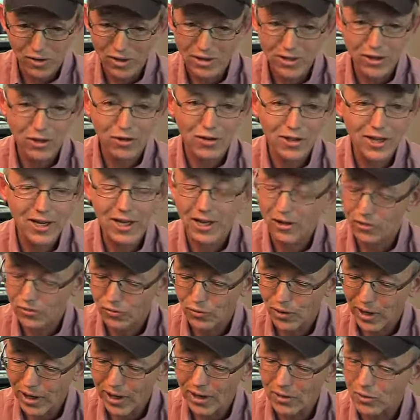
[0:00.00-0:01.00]
in the early days,
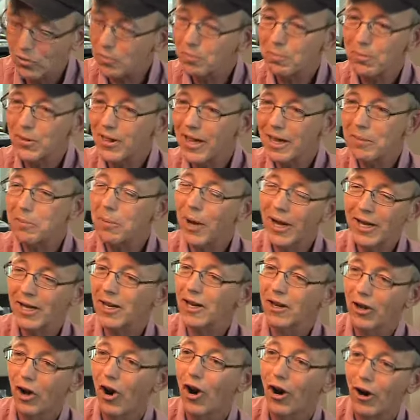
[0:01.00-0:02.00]
Red Hat, like buying
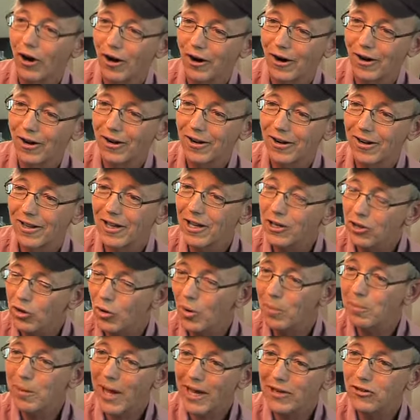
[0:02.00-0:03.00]
a car. Can you
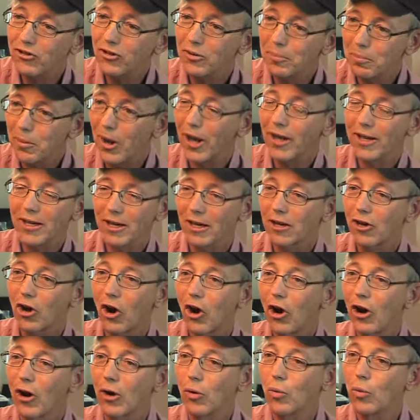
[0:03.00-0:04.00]
imagine buying a
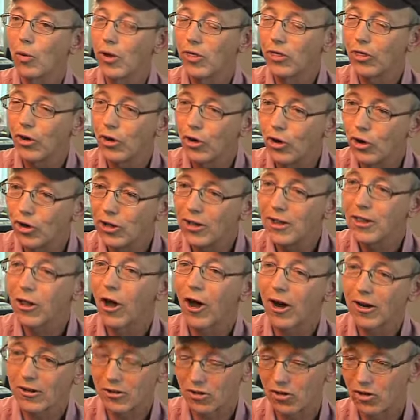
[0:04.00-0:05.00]
car with the hood
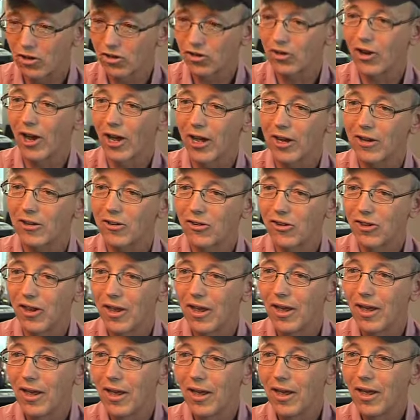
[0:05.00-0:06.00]
locked shut,
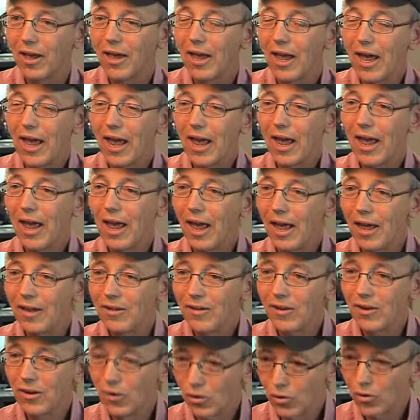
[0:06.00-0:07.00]

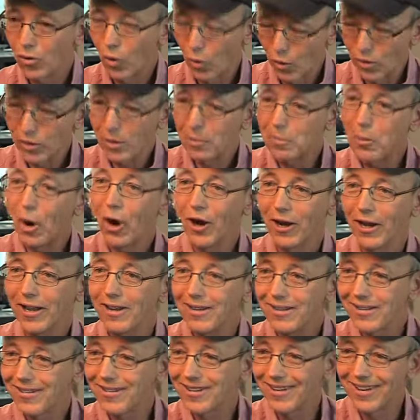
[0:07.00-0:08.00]
and or the
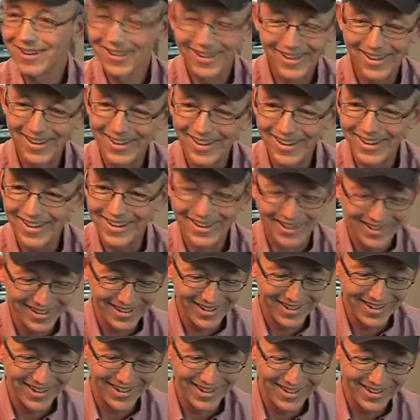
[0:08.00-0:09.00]
bonnet,
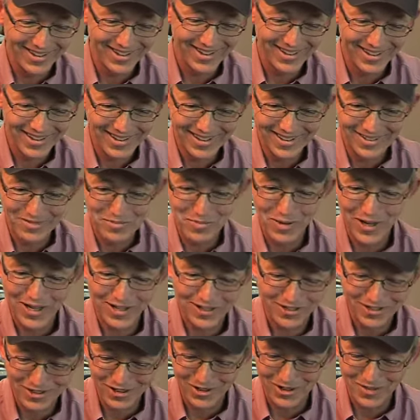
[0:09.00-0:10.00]
in
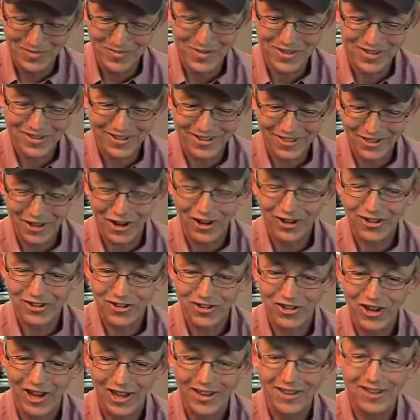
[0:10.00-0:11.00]
British terms, locked
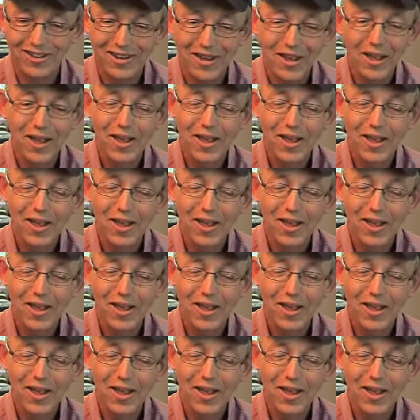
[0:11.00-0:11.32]
shut,